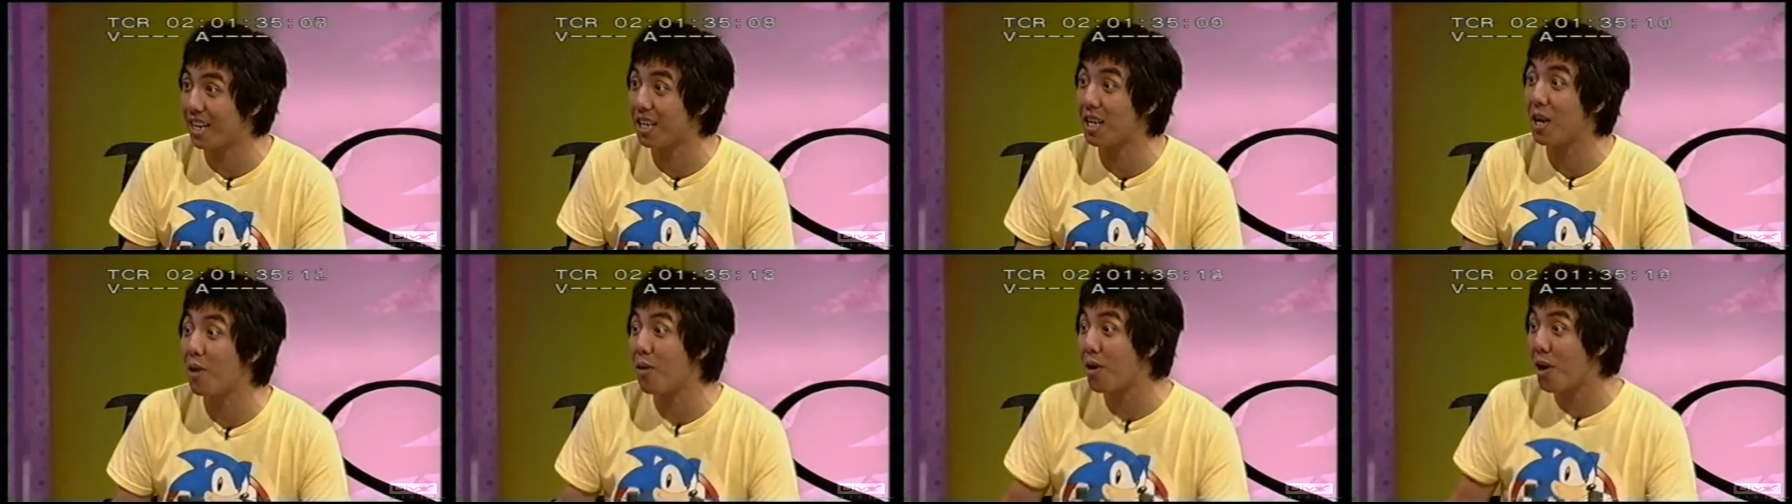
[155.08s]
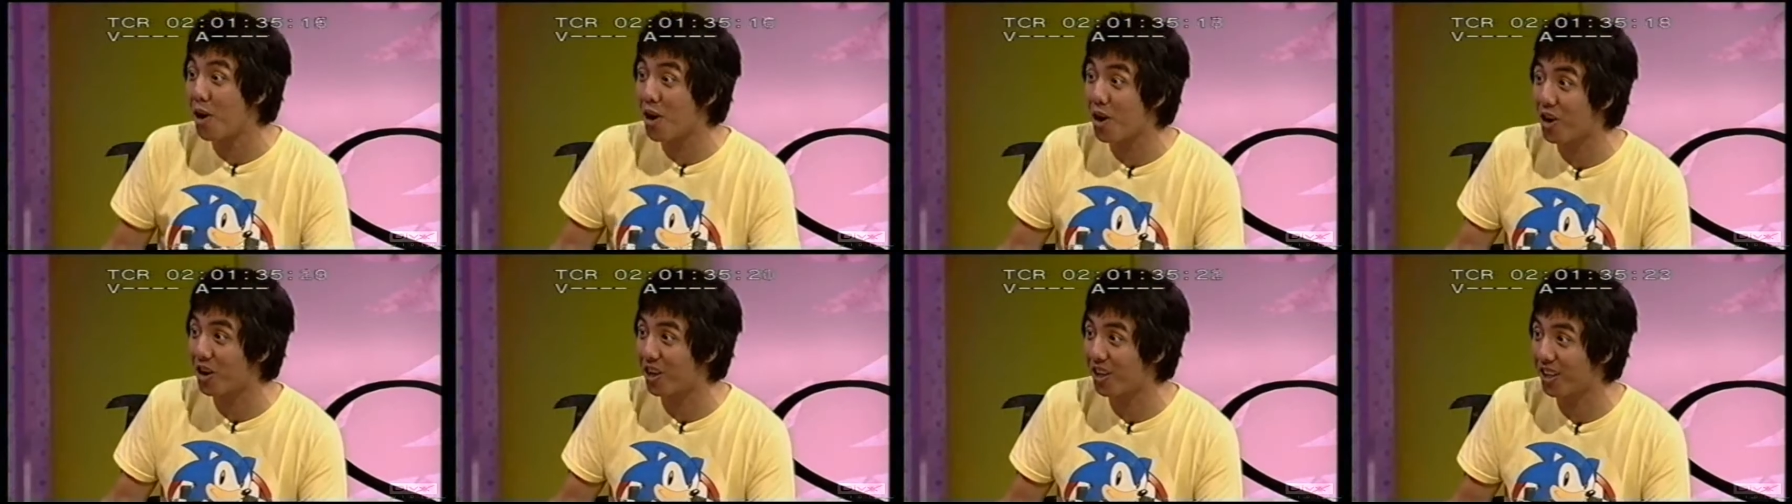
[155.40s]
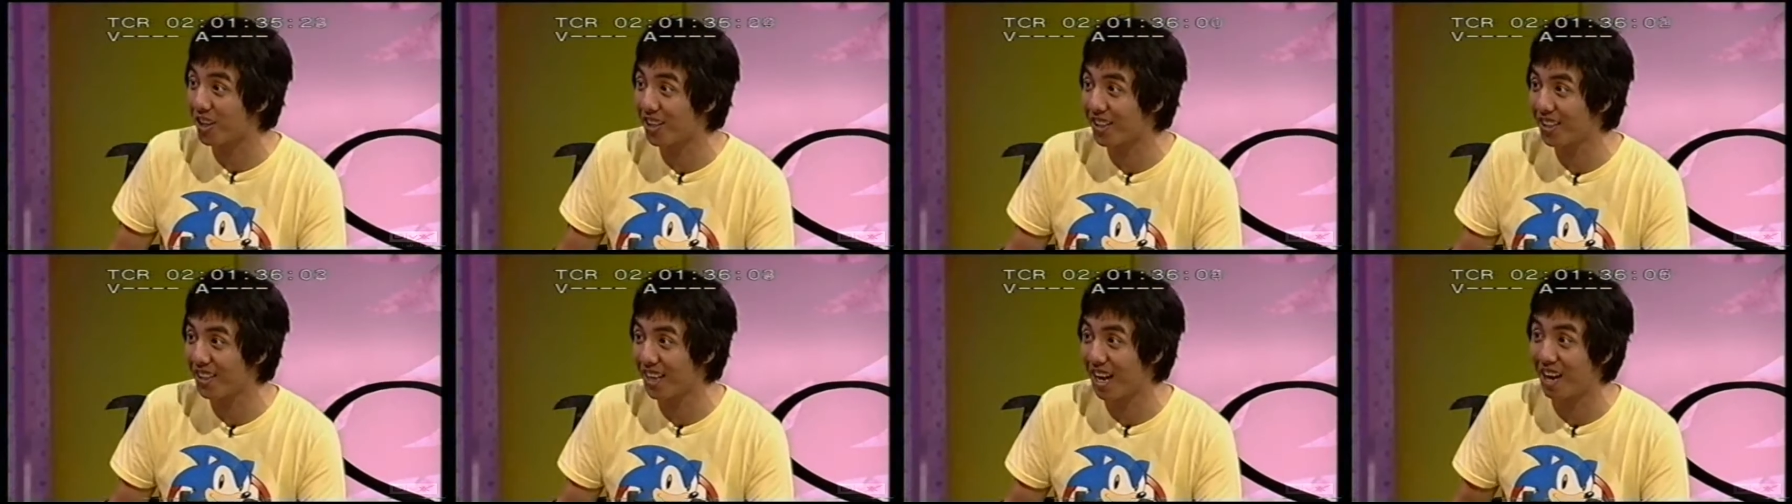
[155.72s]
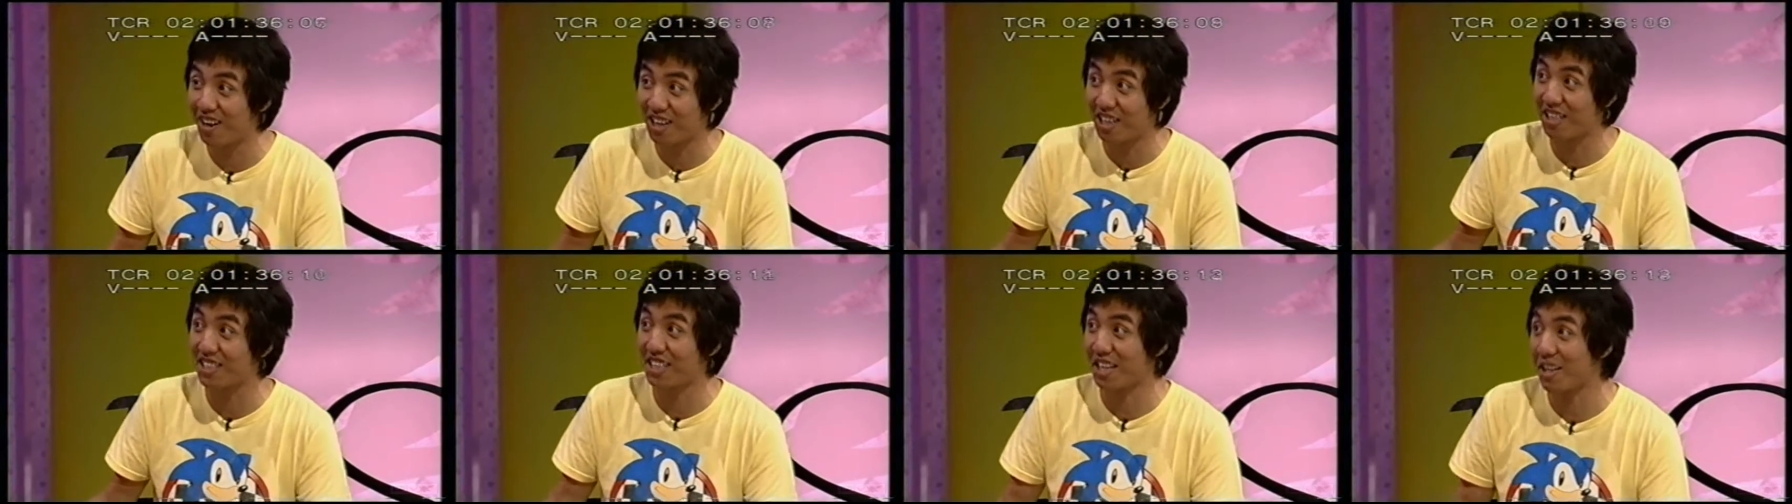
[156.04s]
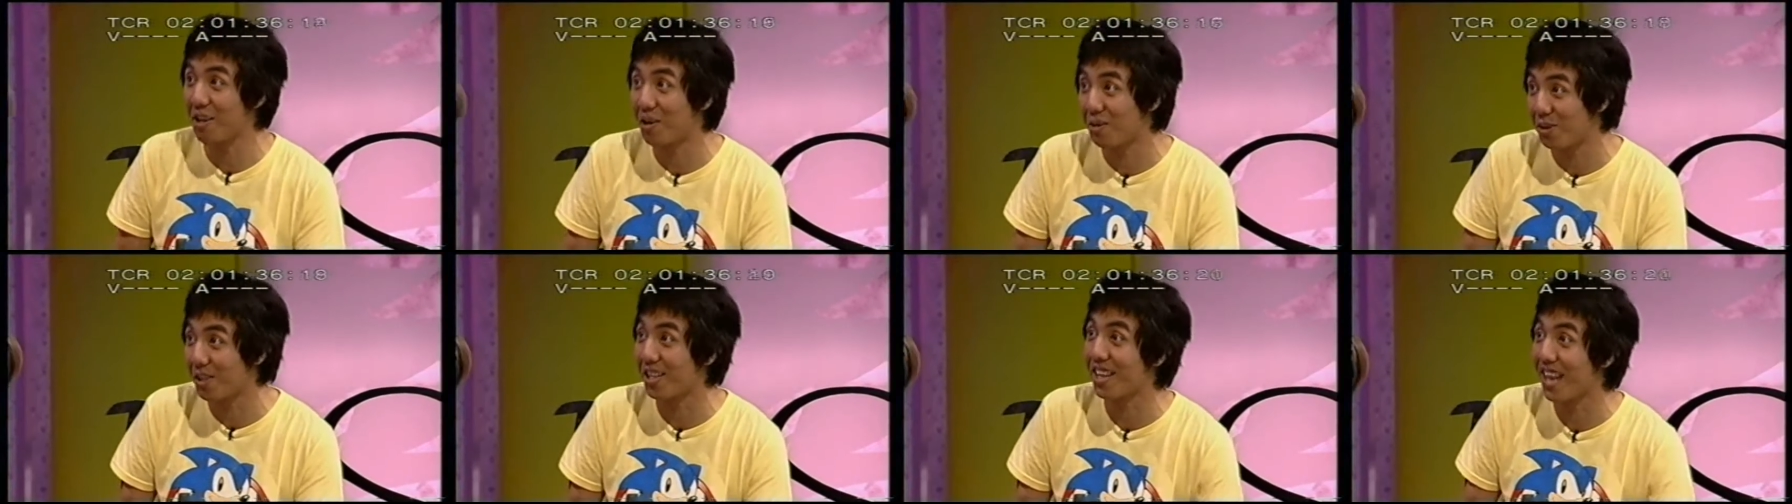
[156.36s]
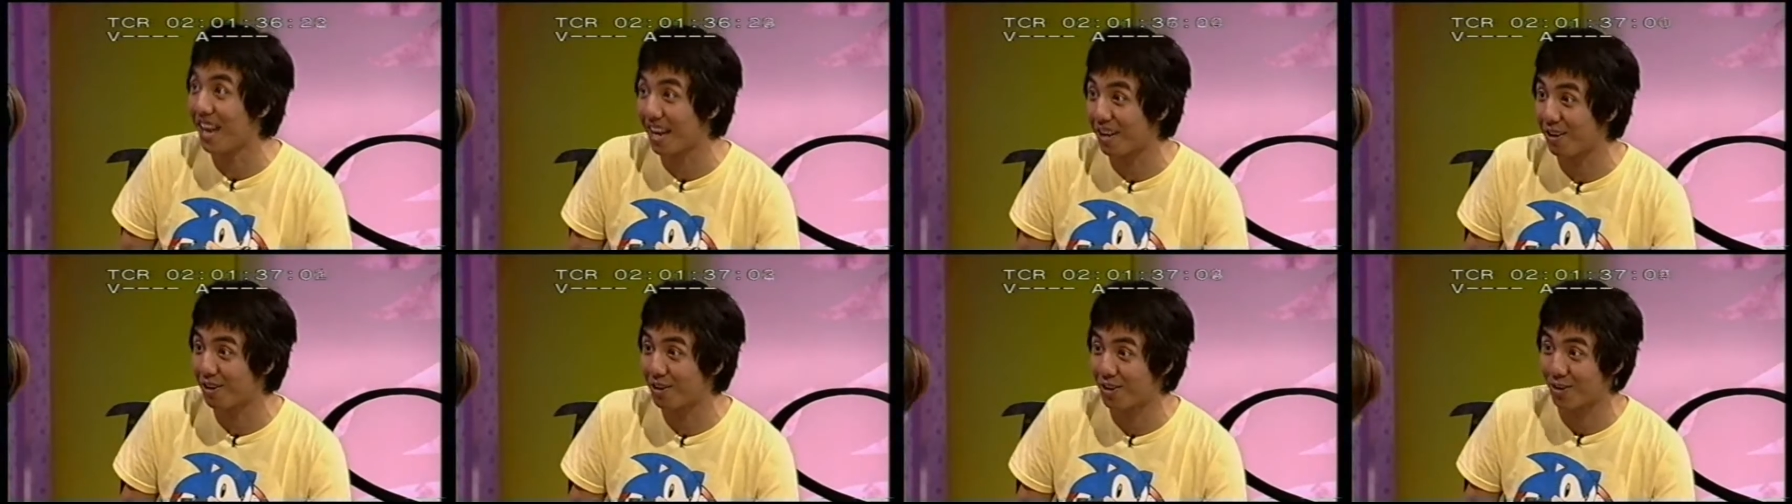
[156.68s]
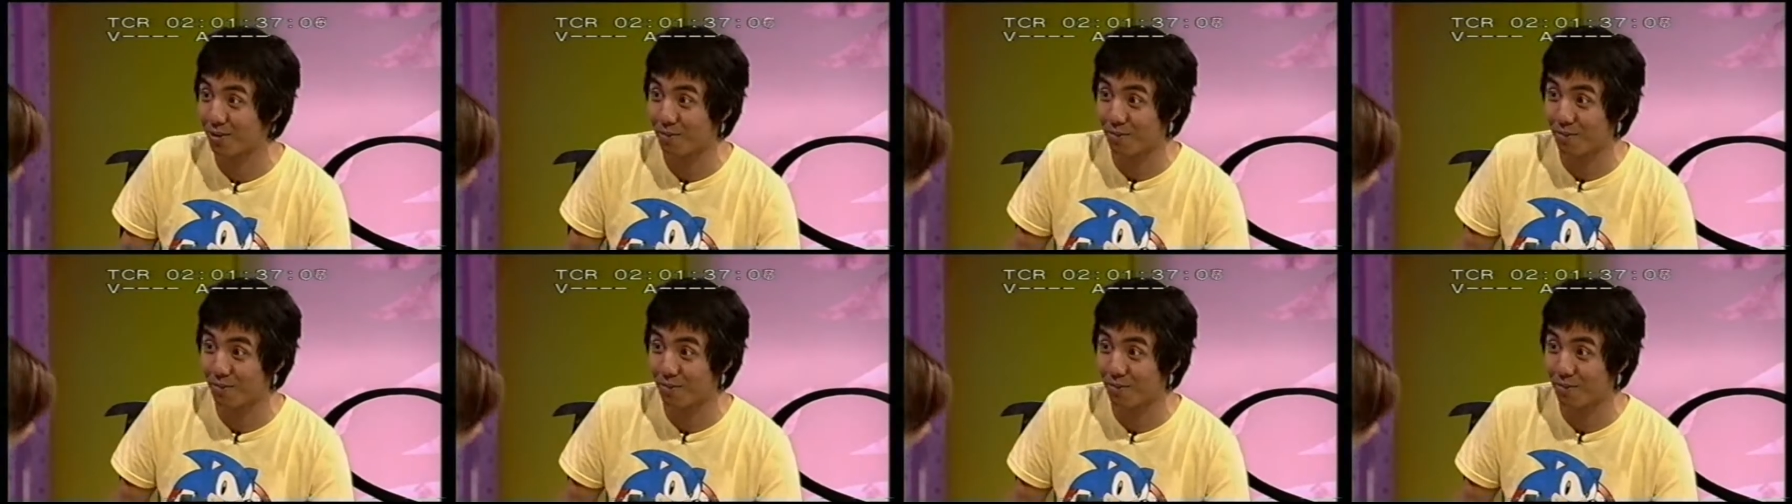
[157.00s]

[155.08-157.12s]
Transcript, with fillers: and New York. How can you say no to that?